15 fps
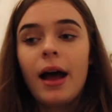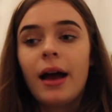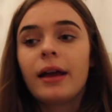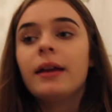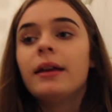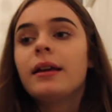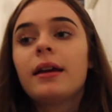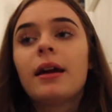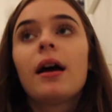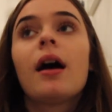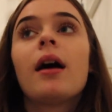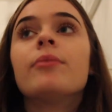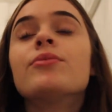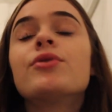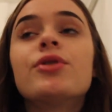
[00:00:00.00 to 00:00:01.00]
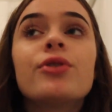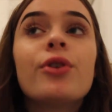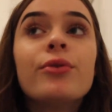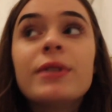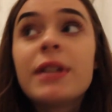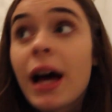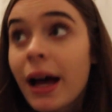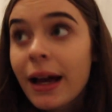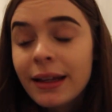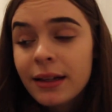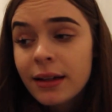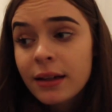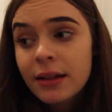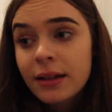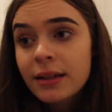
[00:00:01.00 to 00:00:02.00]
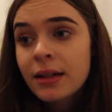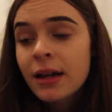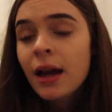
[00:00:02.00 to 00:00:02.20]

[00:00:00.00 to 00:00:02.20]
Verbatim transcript: I am so tired.